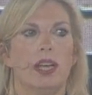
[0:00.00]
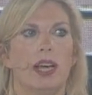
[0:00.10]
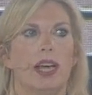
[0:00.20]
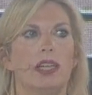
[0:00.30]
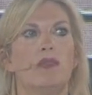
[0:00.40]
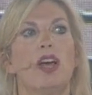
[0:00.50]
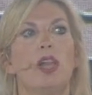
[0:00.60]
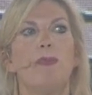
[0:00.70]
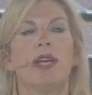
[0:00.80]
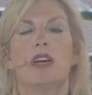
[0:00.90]
and
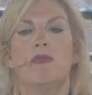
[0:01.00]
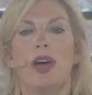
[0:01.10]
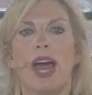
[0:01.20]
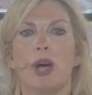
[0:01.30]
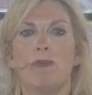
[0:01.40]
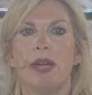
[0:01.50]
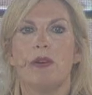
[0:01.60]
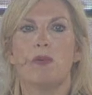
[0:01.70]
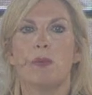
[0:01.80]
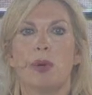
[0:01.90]
developing an environment
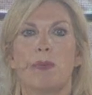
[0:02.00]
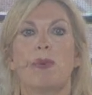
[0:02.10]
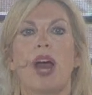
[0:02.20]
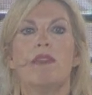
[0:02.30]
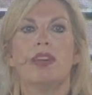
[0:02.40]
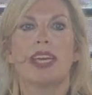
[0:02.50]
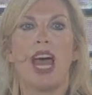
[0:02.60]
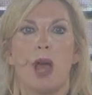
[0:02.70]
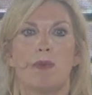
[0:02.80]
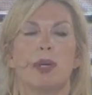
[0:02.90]
for more private
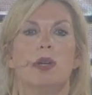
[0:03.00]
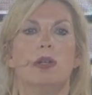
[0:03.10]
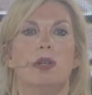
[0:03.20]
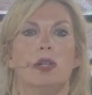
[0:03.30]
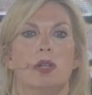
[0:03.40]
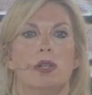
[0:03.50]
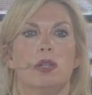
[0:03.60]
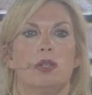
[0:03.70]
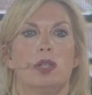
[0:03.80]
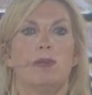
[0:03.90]
capital
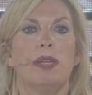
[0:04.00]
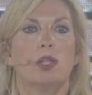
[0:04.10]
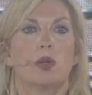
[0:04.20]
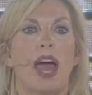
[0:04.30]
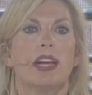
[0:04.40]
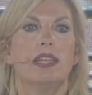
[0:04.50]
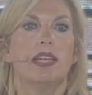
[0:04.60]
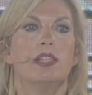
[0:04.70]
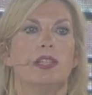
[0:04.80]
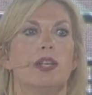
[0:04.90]
to be attracted
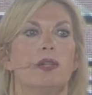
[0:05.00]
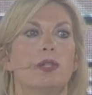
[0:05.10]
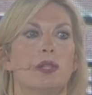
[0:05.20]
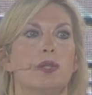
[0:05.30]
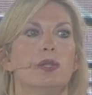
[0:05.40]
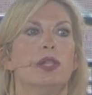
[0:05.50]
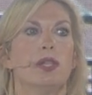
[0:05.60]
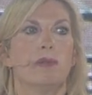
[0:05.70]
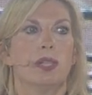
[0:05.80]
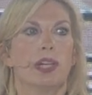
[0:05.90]
into those solutions
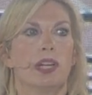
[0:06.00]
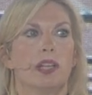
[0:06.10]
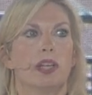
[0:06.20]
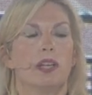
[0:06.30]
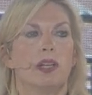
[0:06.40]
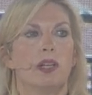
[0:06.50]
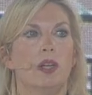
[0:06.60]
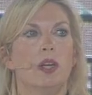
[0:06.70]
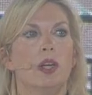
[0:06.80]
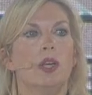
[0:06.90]
in particular.
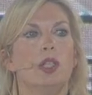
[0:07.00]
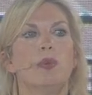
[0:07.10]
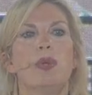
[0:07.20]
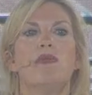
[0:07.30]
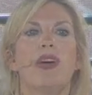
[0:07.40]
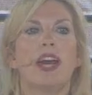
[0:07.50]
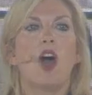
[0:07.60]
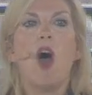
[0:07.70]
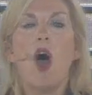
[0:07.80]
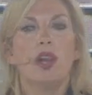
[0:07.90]
So we invite
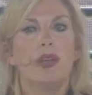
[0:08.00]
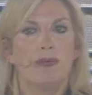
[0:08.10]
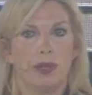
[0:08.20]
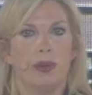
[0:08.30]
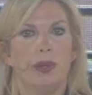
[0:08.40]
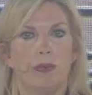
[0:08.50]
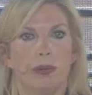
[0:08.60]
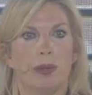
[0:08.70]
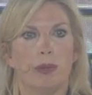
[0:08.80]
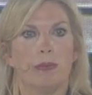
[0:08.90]
all of you in the
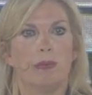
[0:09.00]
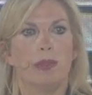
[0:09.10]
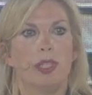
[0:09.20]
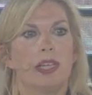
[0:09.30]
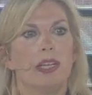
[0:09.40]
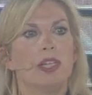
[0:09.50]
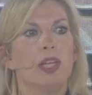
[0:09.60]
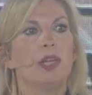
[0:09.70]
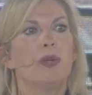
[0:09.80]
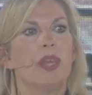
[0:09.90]
room to
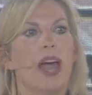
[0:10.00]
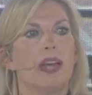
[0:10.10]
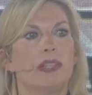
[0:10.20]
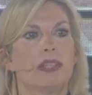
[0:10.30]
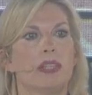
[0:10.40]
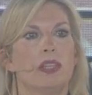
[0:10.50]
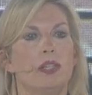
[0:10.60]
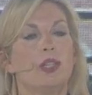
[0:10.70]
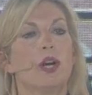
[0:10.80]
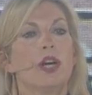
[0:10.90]
continue that
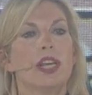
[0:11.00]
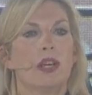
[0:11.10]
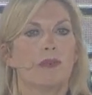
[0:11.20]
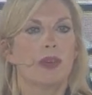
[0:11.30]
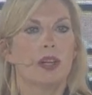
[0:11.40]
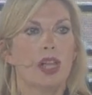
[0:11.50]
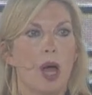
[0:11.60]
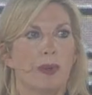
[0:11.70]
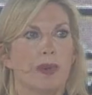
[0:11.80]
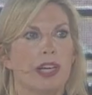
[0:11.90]
journey of
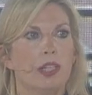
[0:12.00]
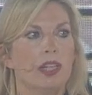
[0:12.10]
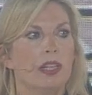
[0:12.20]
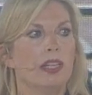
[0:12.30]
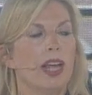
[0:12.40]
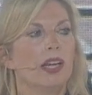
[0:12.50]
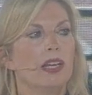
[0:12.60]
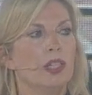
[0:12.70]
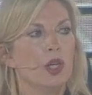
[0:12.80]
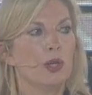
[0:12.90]
collaboration and
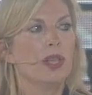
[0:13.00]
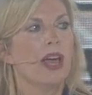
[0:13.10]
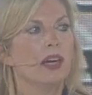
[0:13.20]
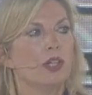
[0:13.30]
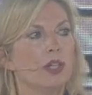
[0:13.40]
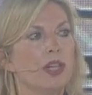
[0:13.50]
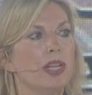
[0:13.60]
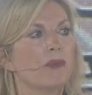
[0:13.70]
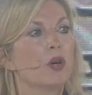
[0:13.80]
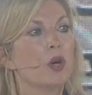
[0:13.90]
continue that journey
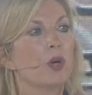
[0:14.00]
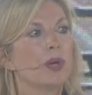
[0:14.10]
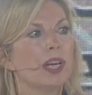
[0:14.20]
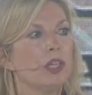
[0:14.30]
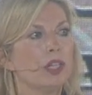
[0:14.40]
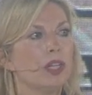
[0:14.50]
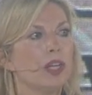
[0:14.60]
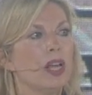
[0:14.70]
of co-creation